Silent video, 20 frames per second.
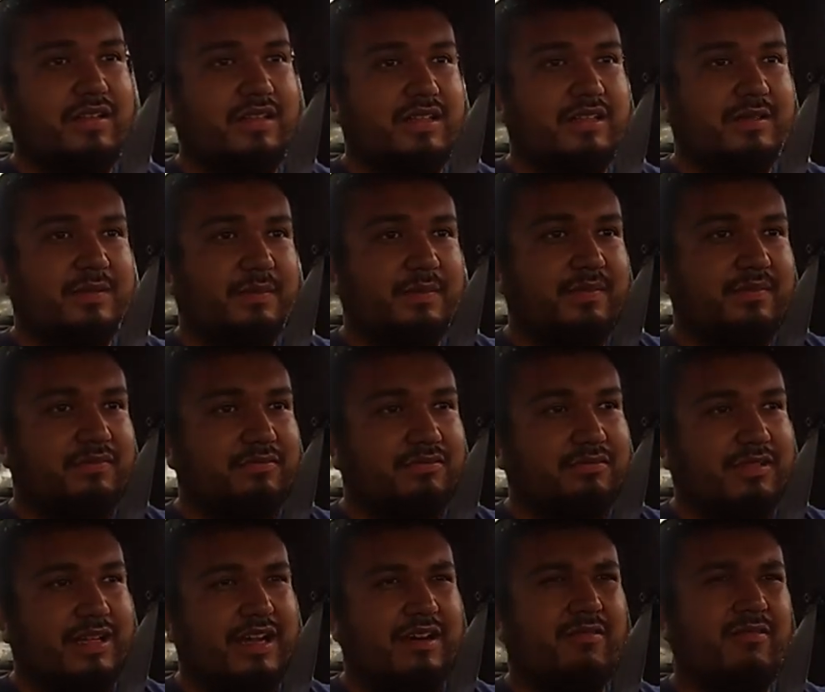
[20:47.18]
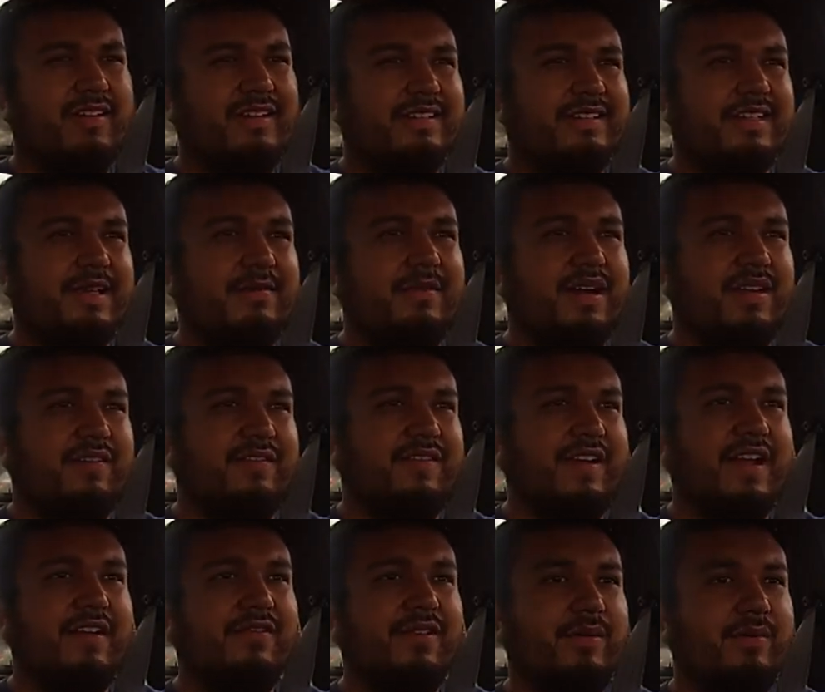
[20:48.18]
is, I don't want to say my
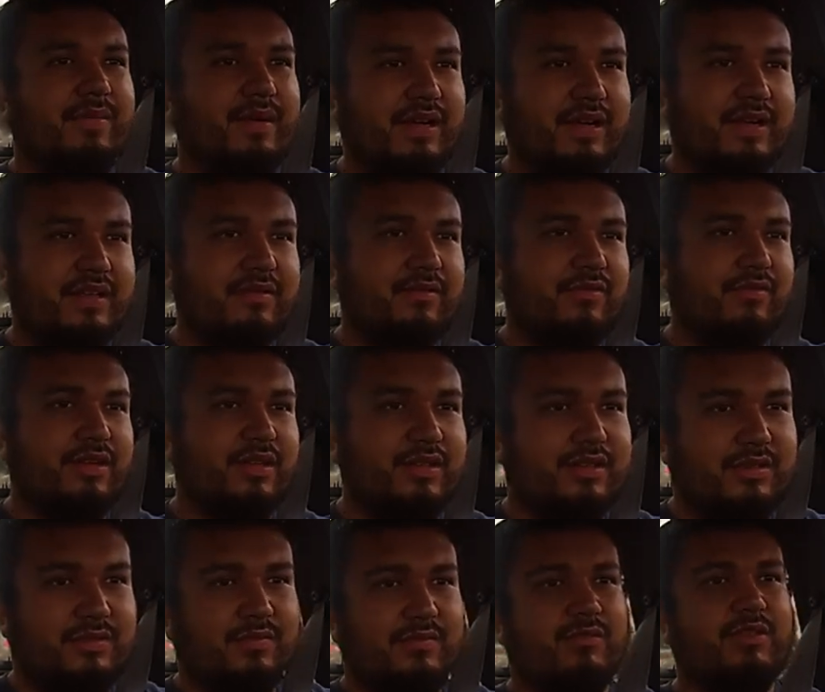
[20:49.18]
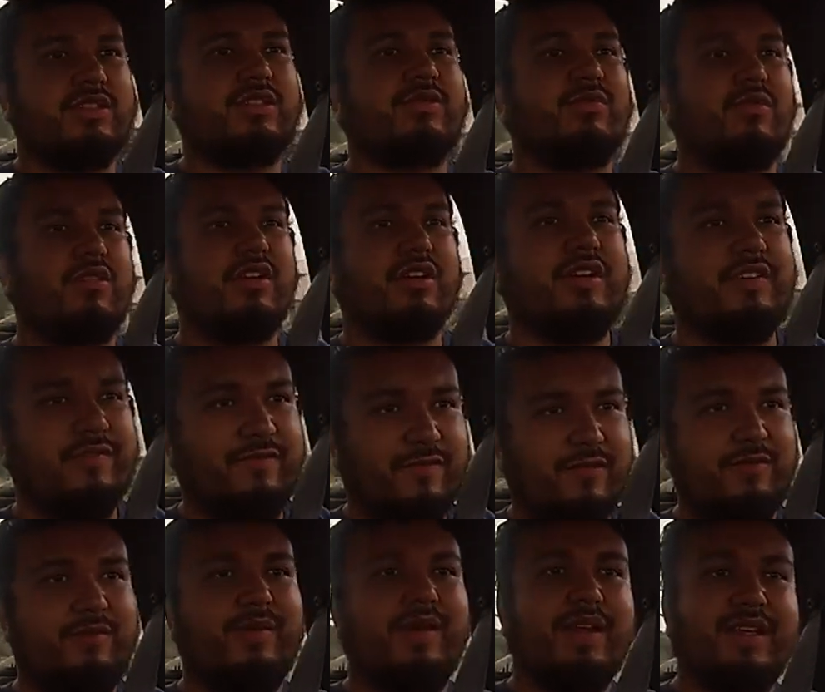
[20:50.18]
favorite, but what's working
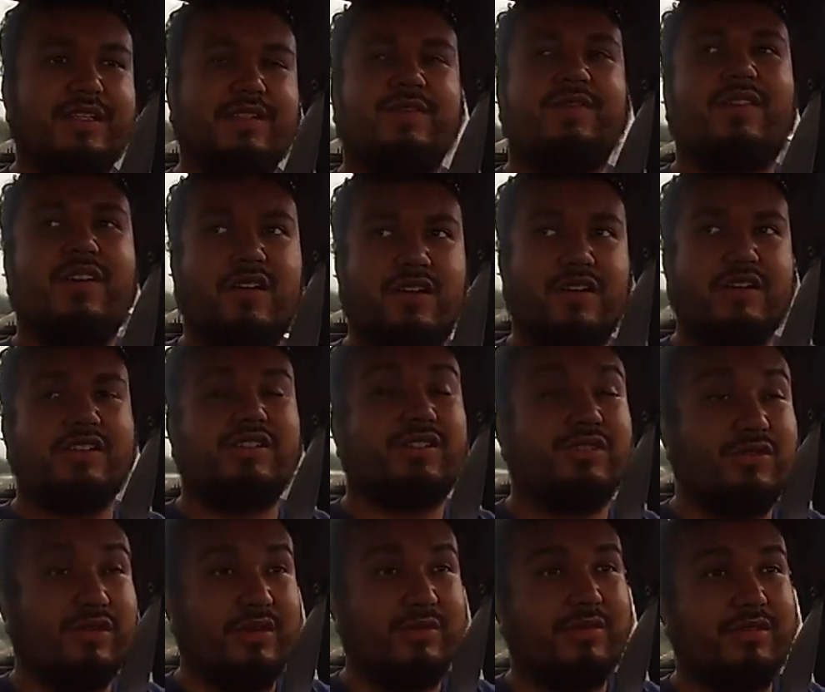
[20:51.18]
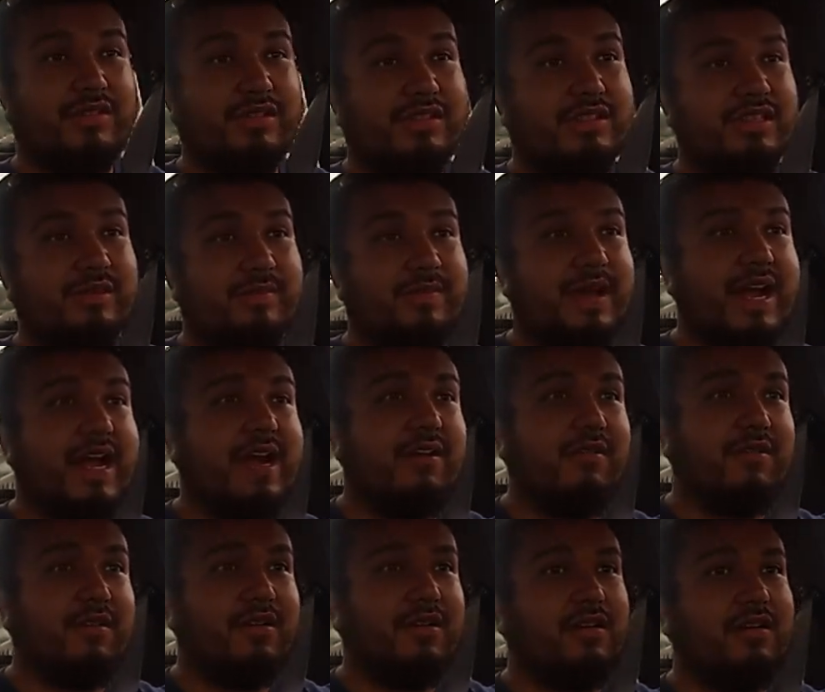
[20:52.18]
for me as far as trimmers and
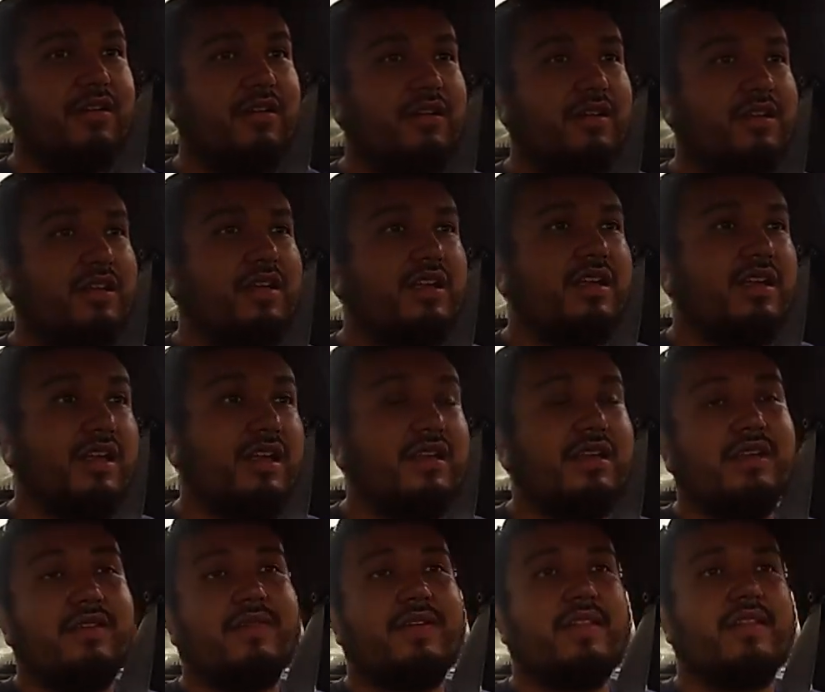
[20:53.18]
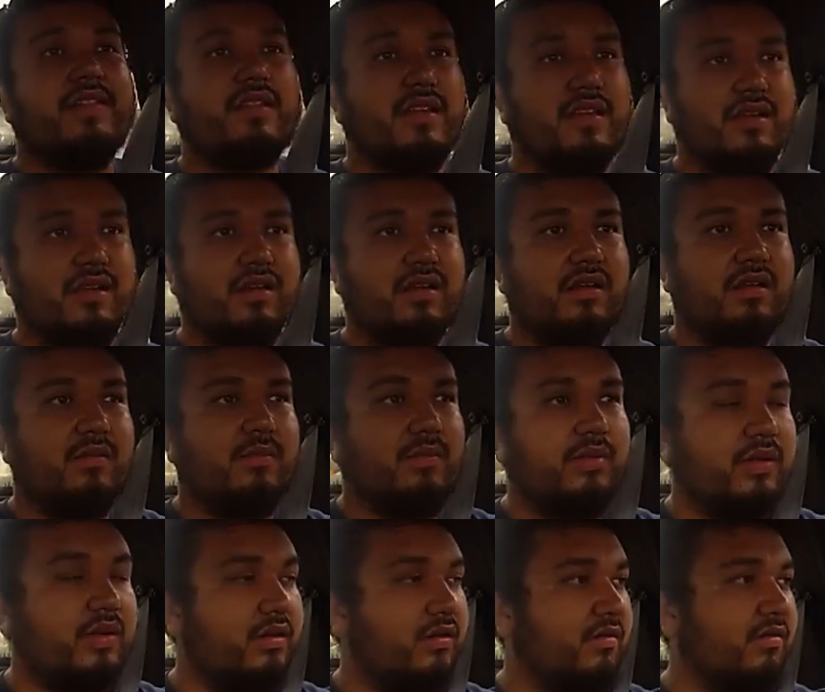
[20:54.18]
power, and even the
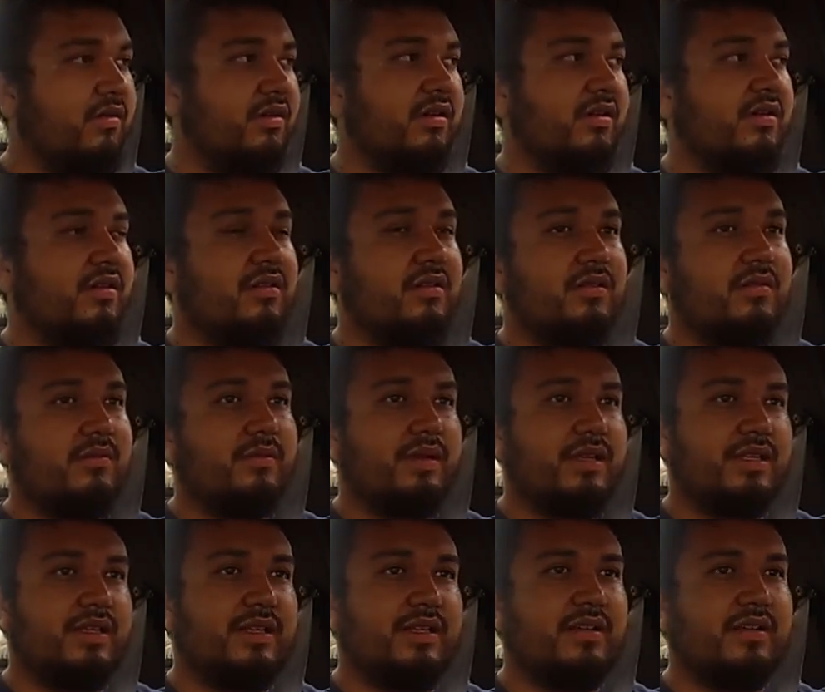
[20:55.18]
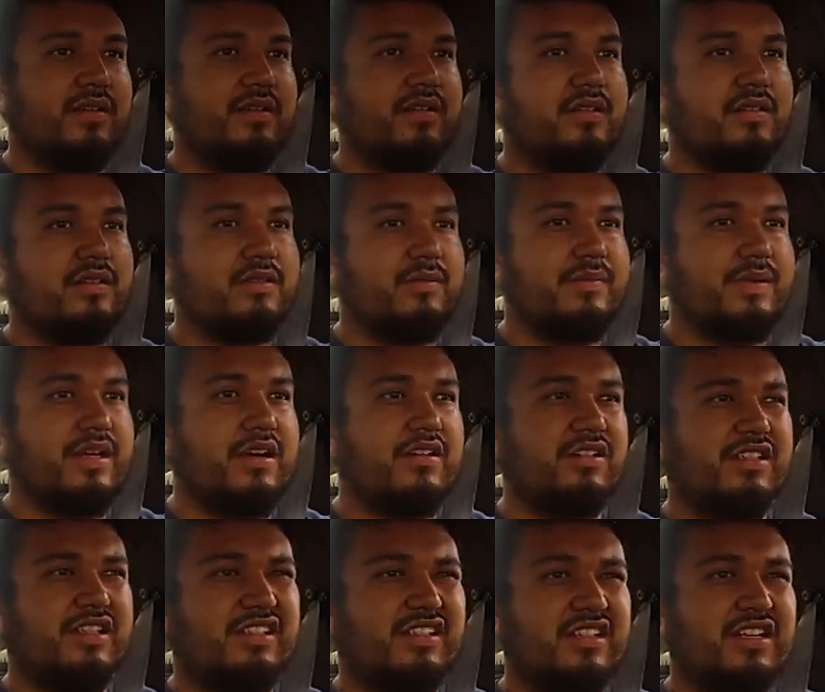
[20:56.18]
blower. I mean, the
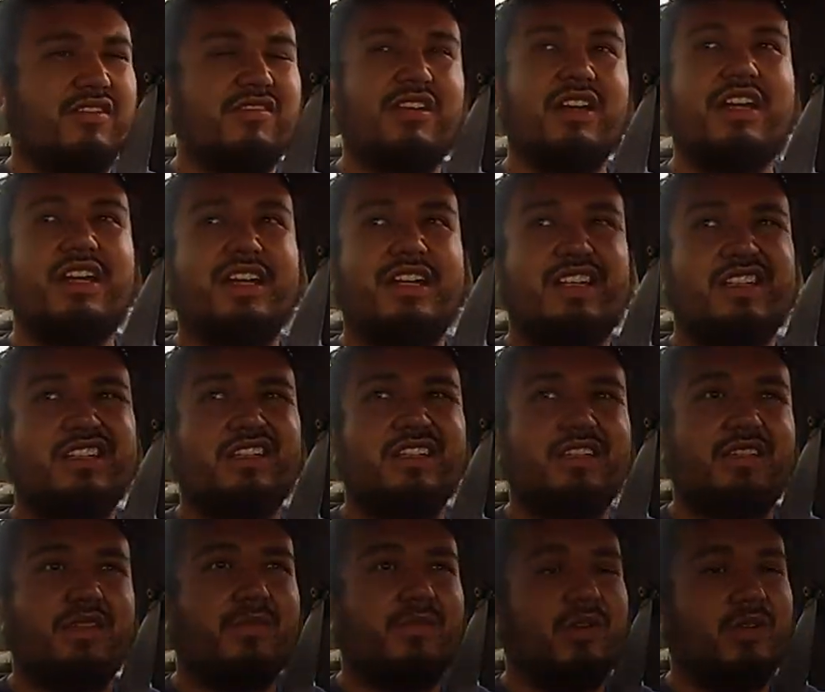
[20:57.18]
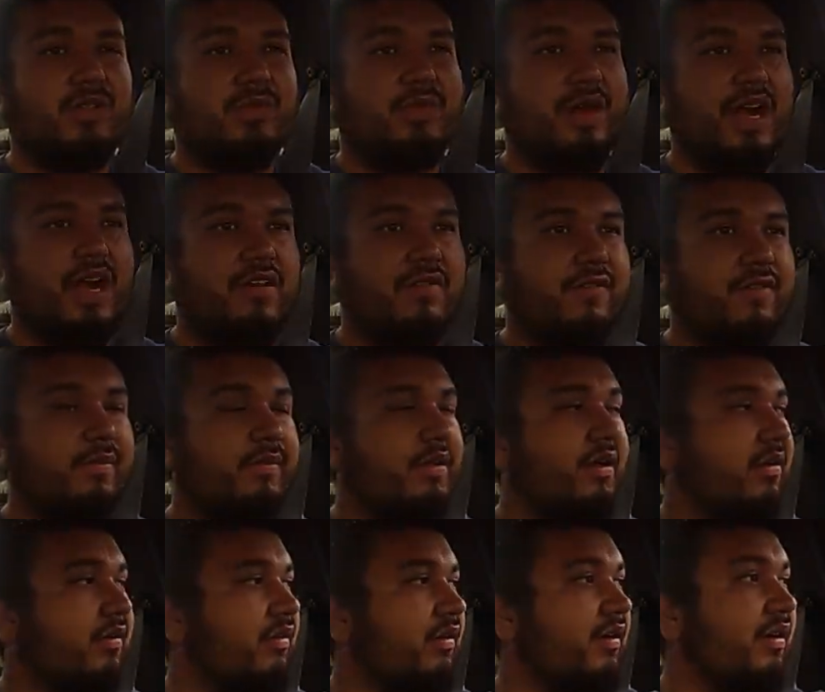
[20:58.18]
BR600, it isn't the most powerful
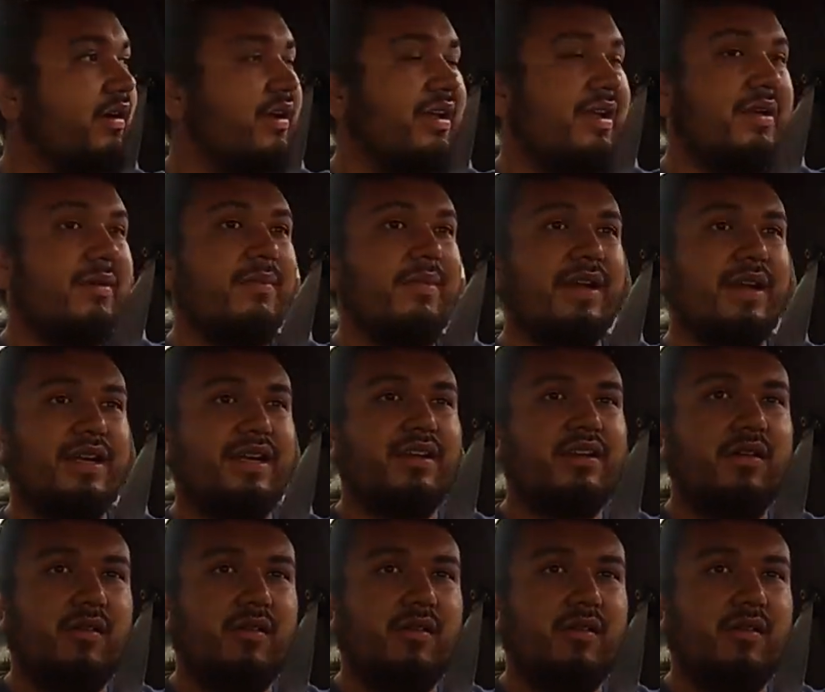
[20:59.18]
blower, but it can